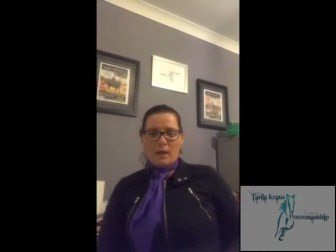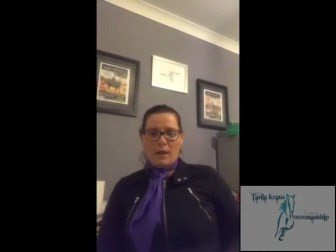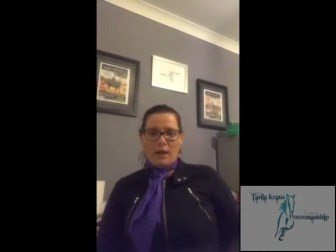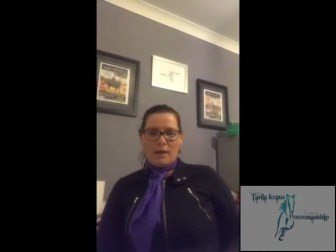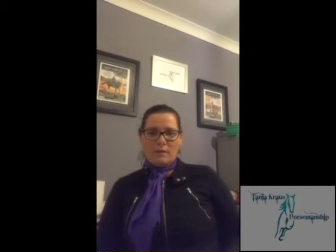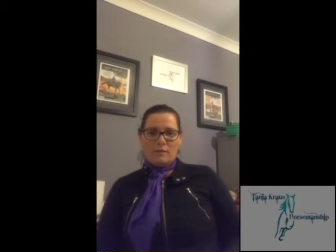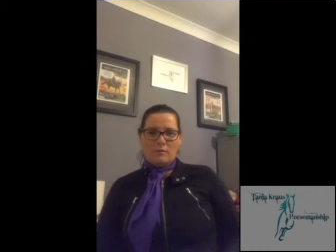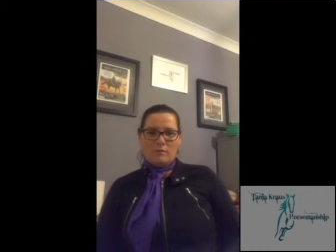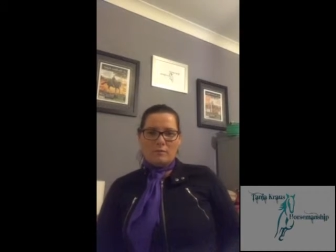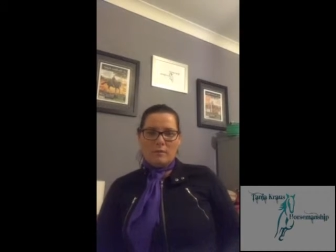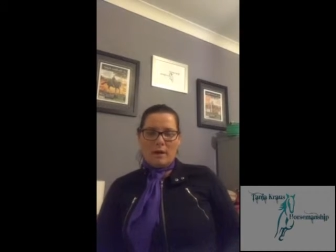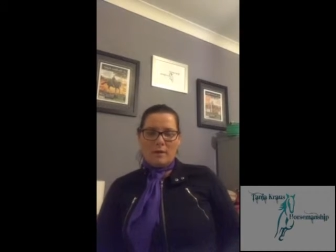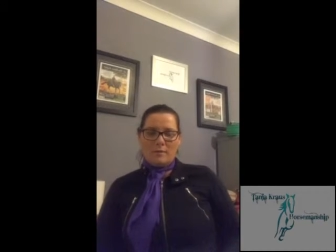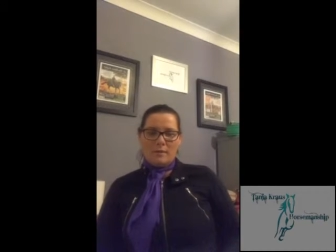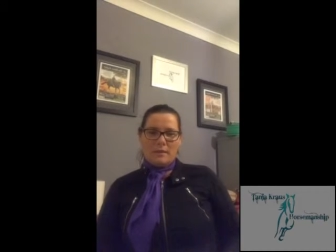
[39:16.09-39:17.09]
and
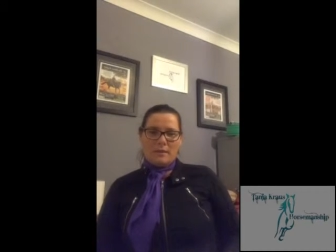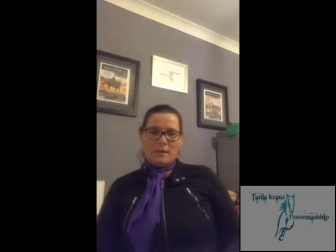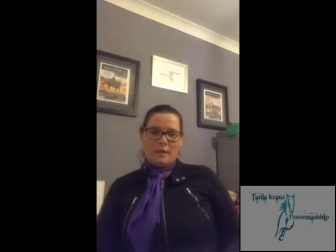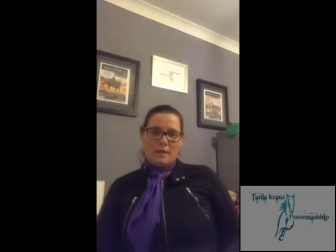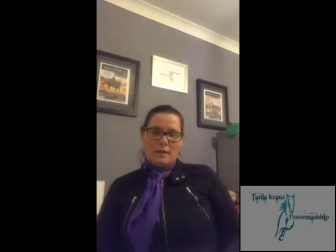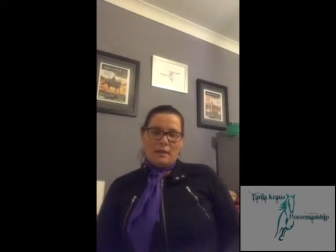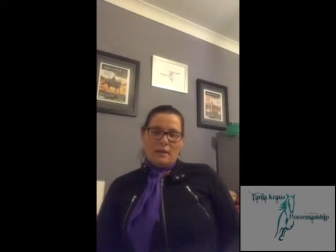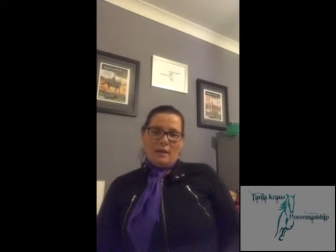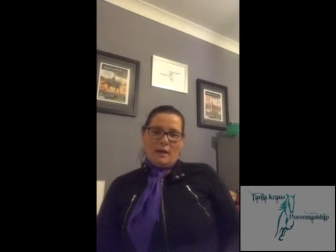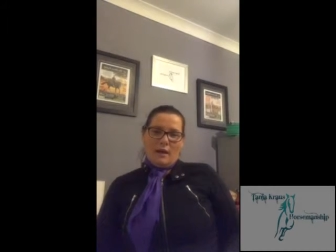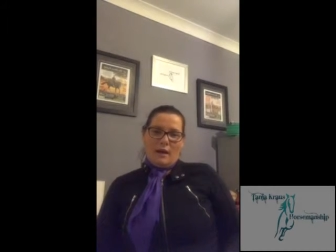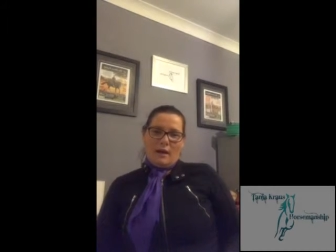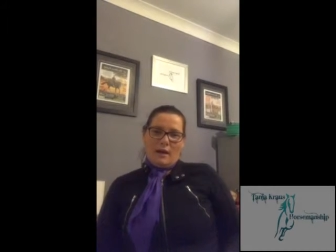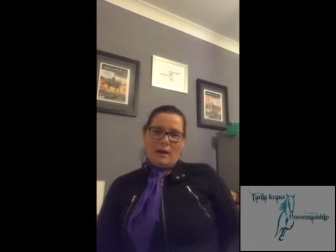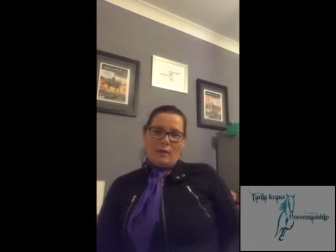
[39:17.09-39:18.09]
maybe
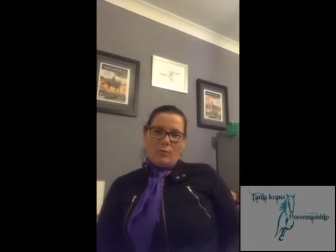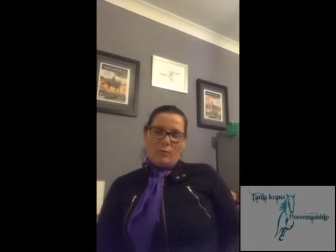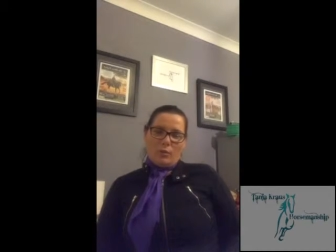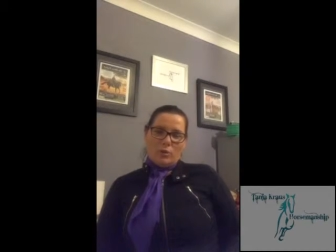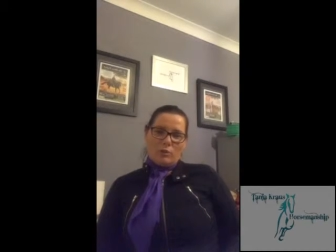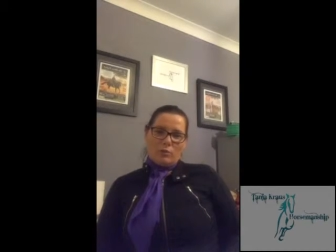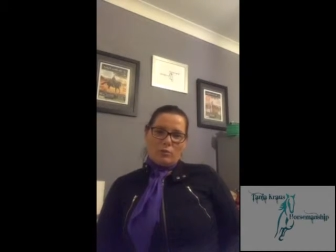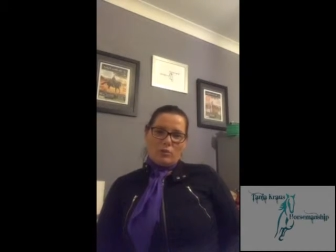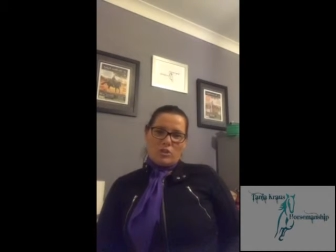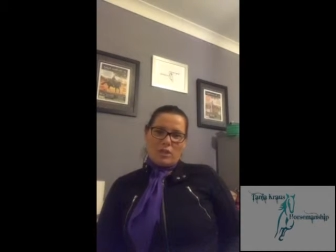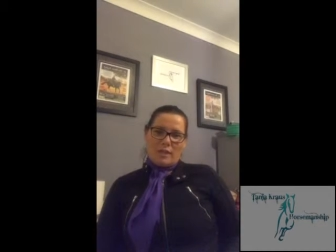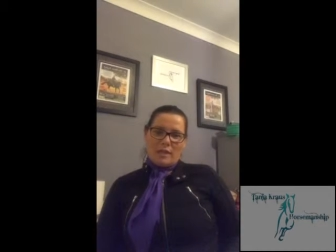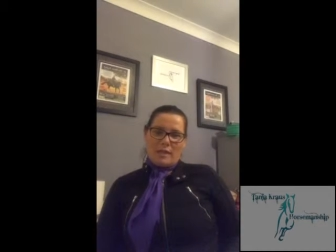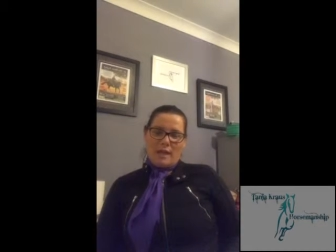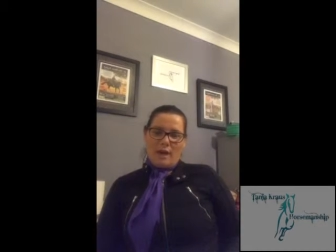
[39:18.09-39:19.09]
put a little
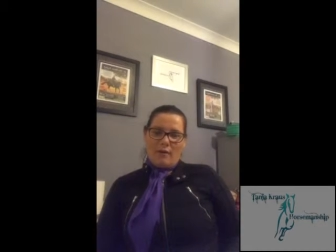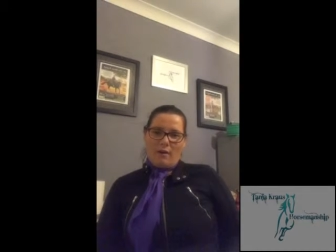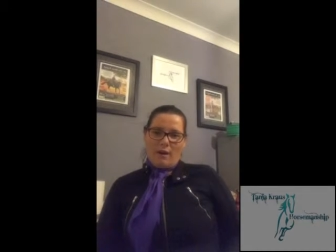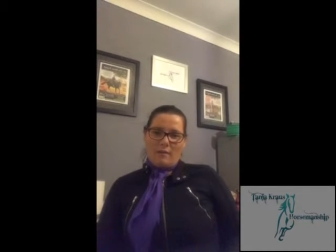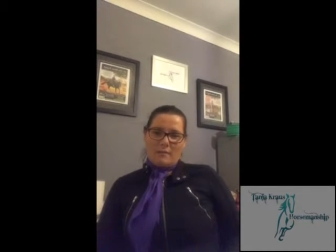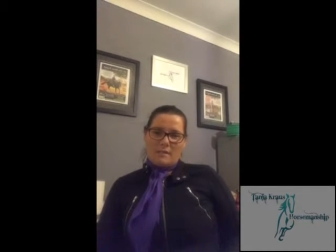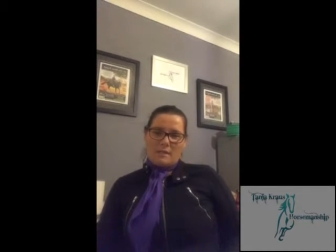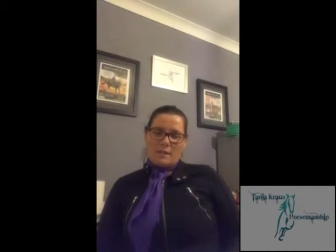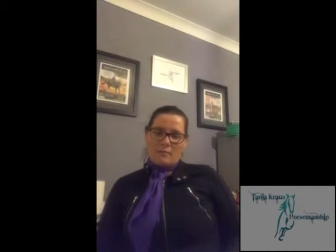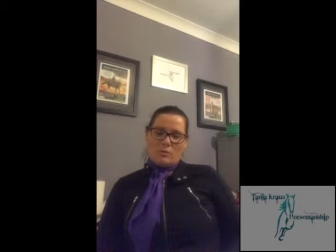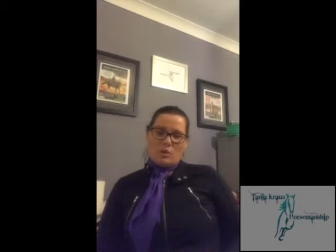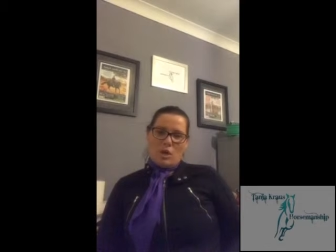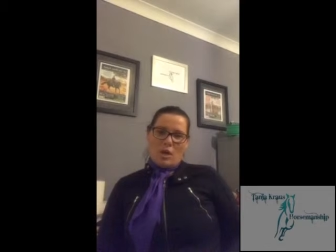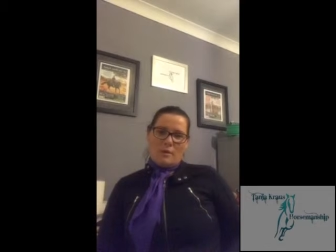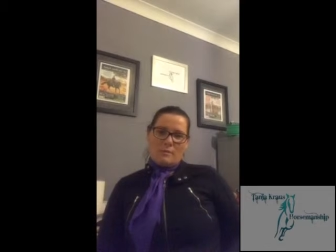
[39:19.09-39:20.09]
chink in our armor
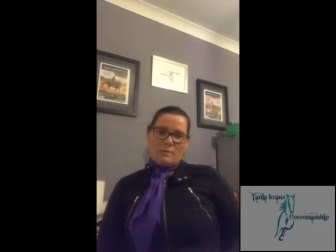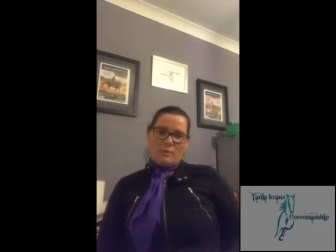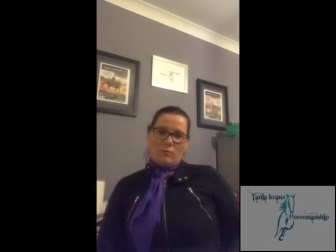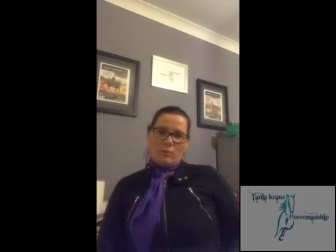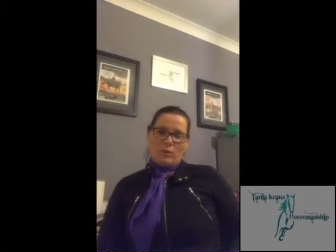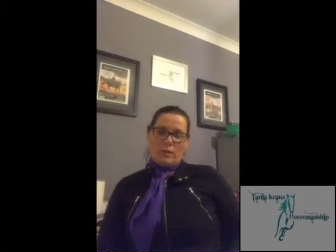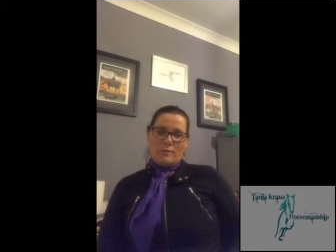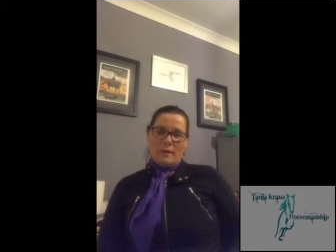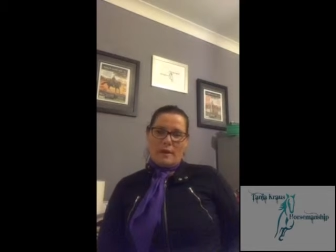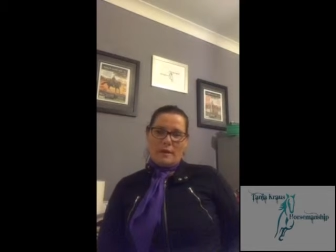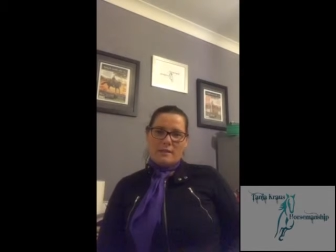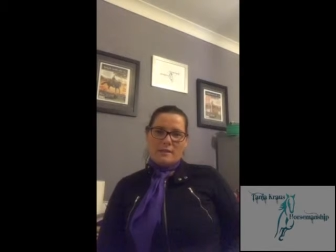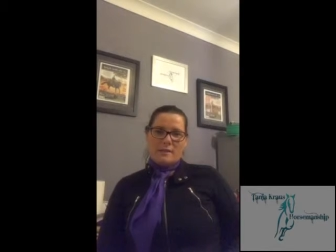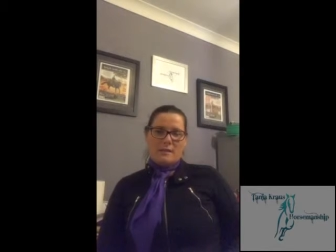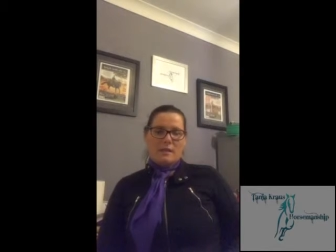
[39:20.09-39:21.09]
sometimes and really
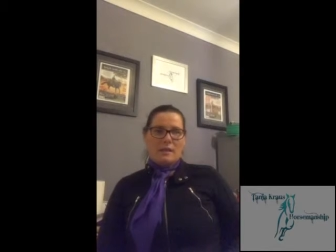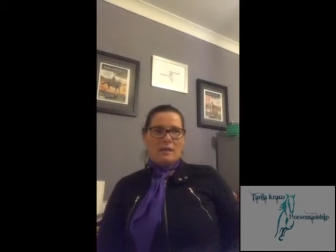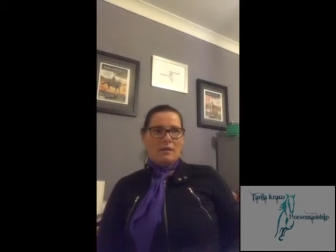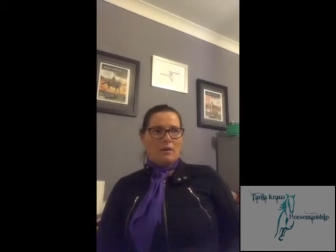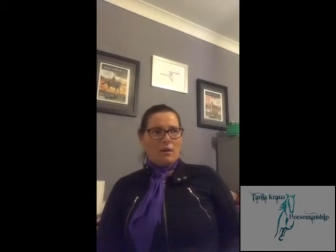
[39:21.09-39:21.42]
make us think,